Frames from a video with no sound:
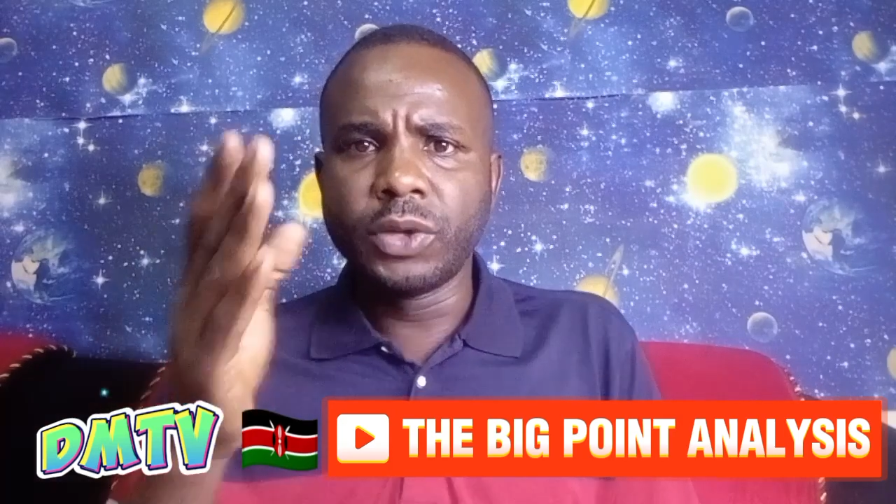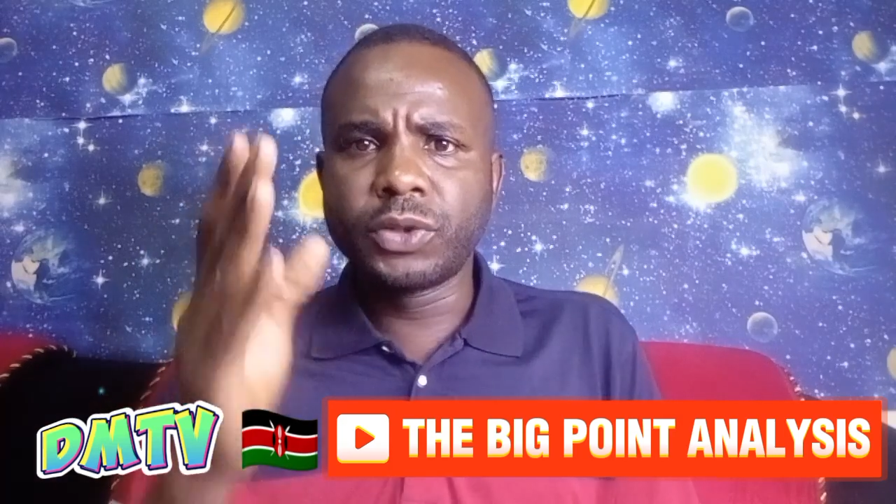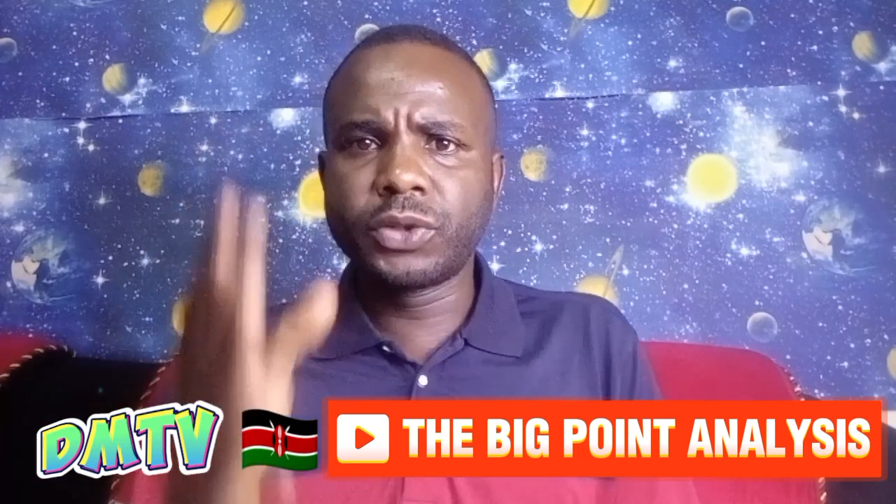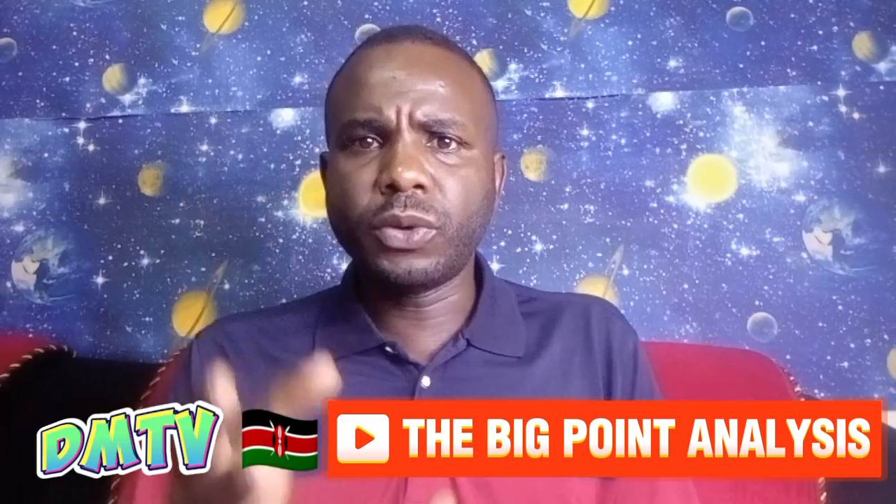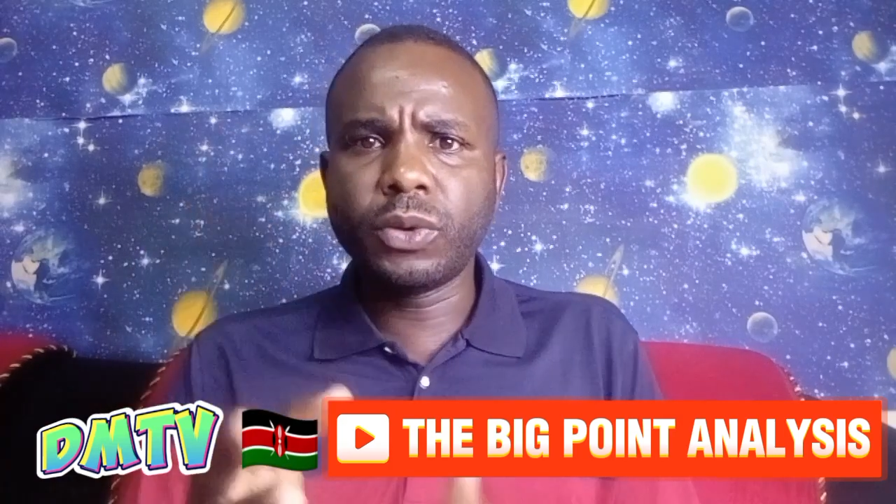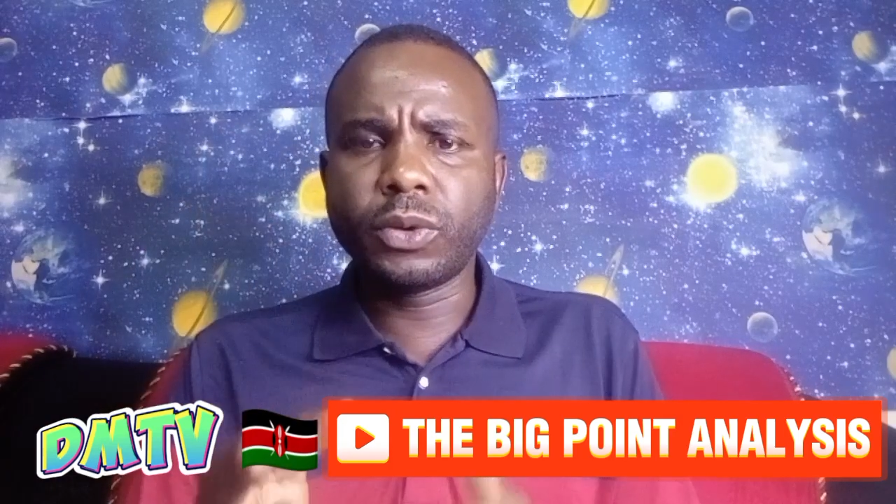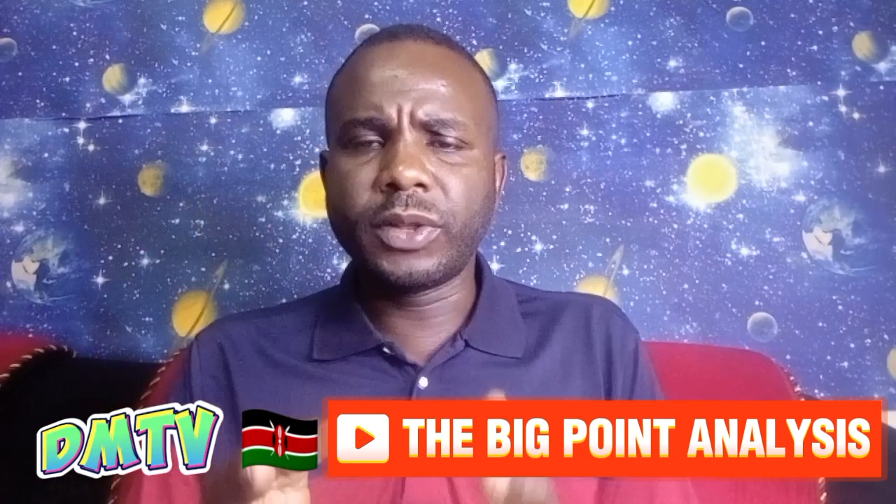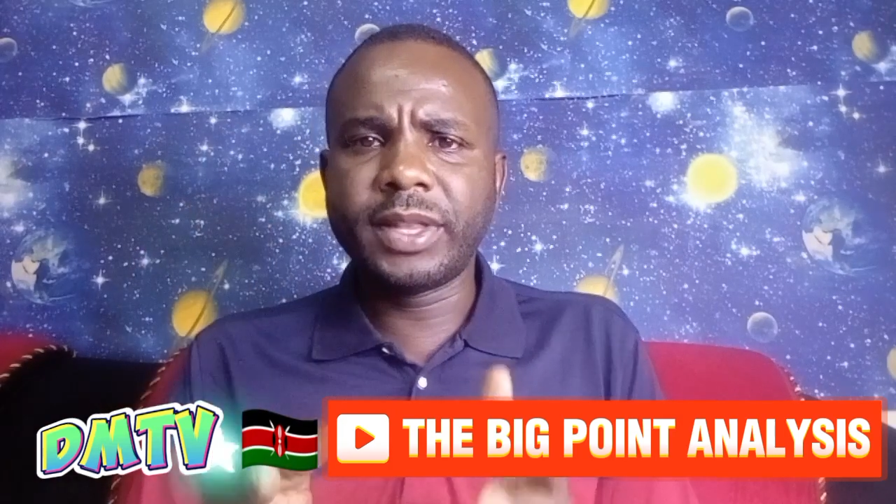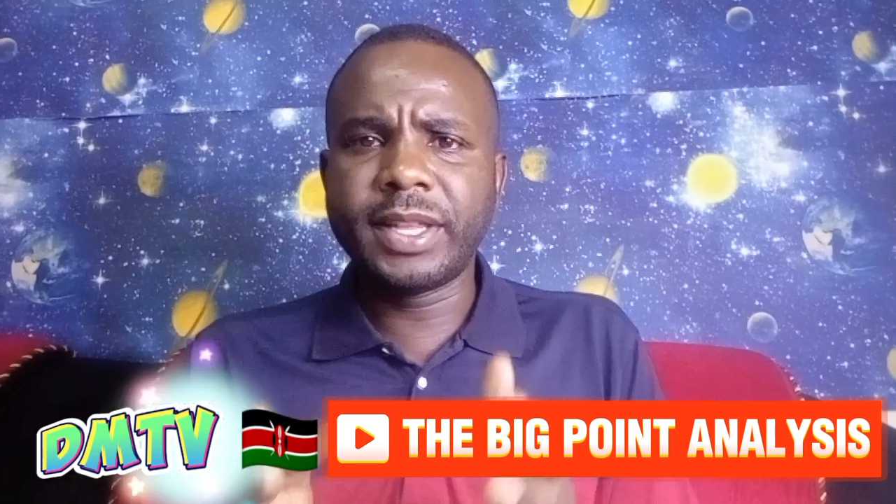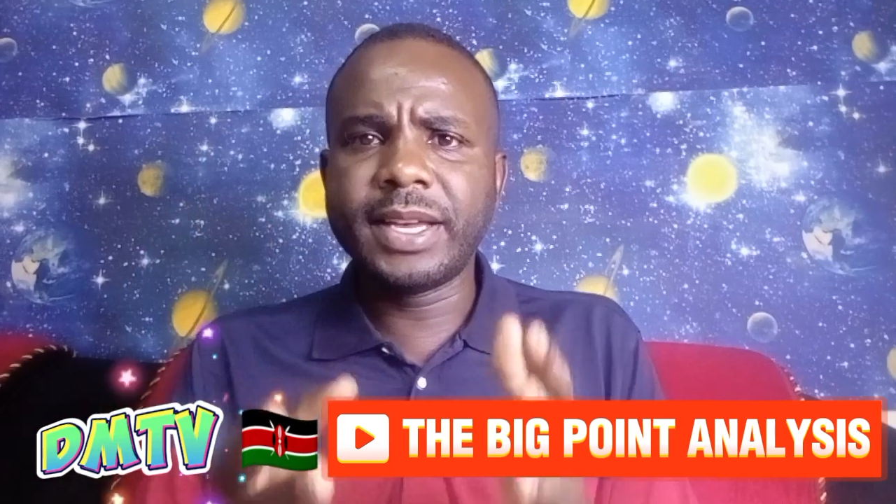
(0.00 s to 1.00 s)
So,
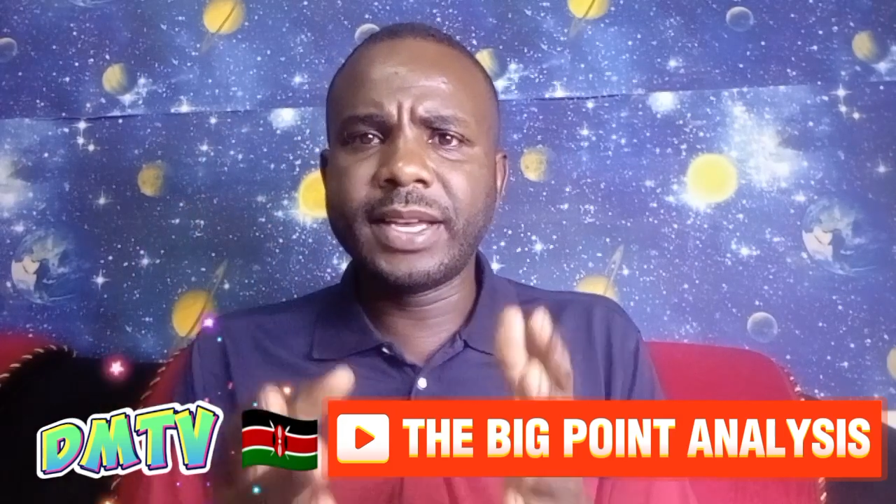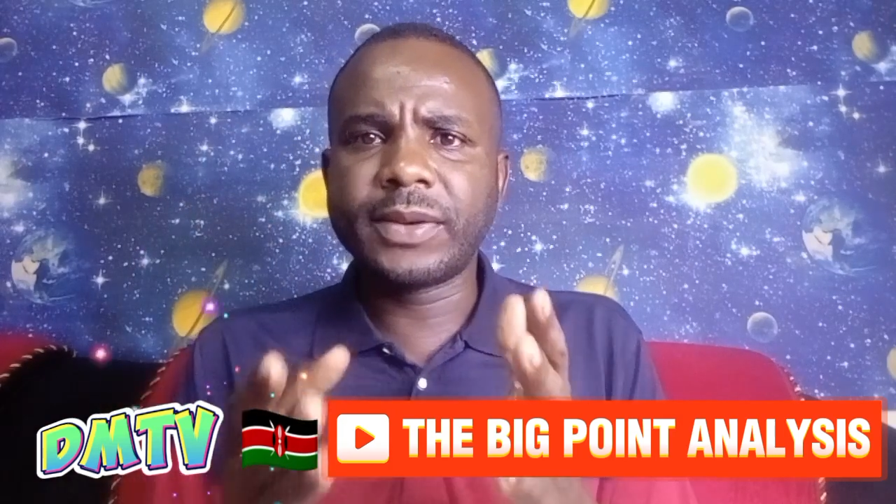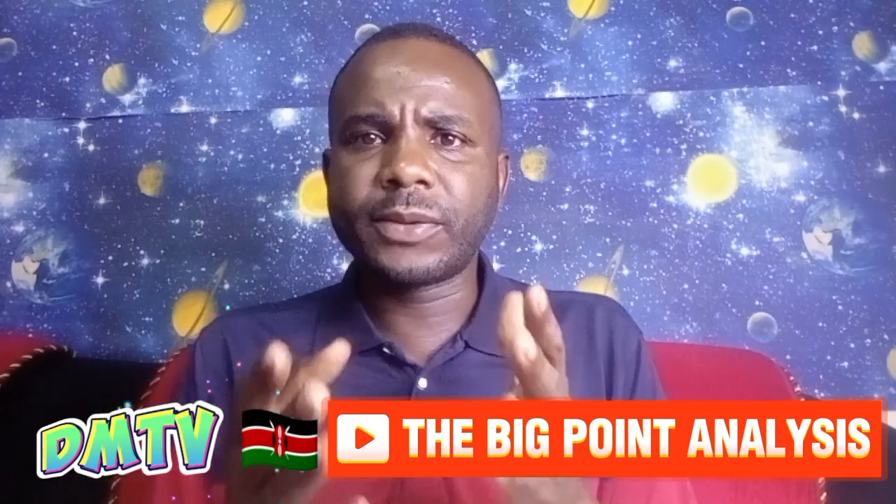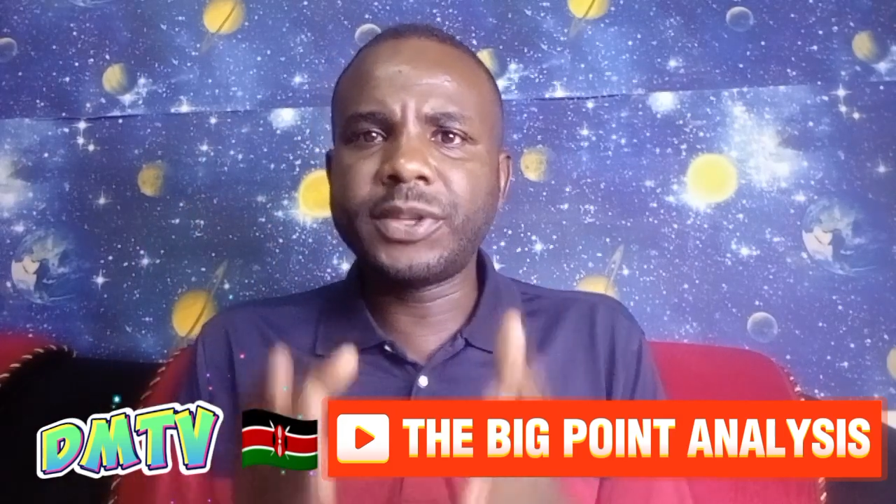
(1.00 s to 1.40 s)
the